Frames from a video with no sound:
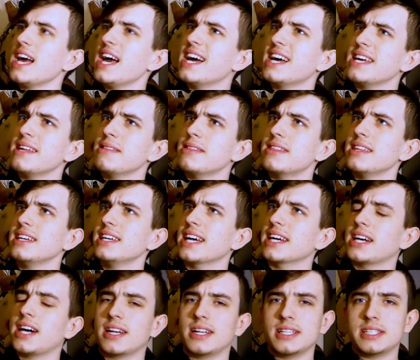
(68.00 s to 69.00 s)
I think I
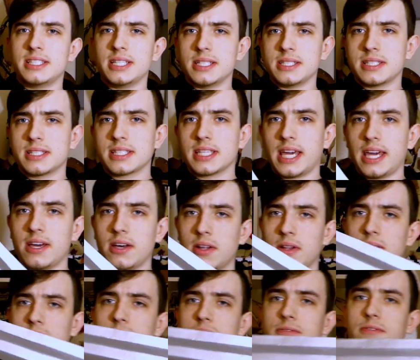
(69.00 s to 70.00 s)
got it to
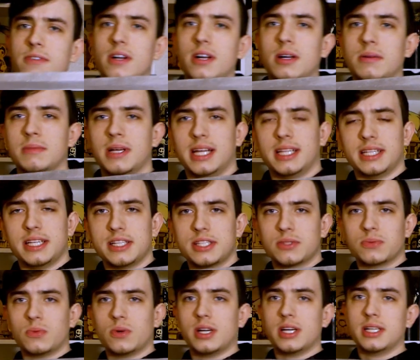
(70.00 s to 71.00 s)
scale from at
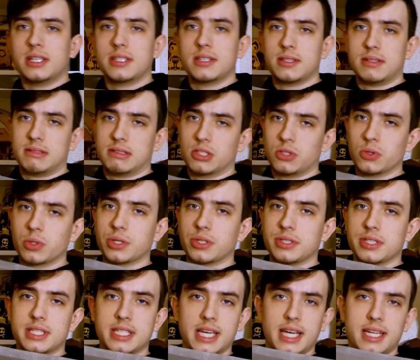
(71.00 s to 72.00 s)
least what
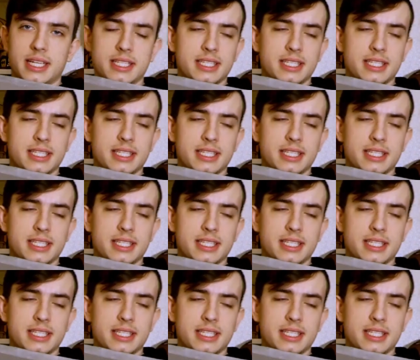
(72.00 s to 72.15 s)
Google said.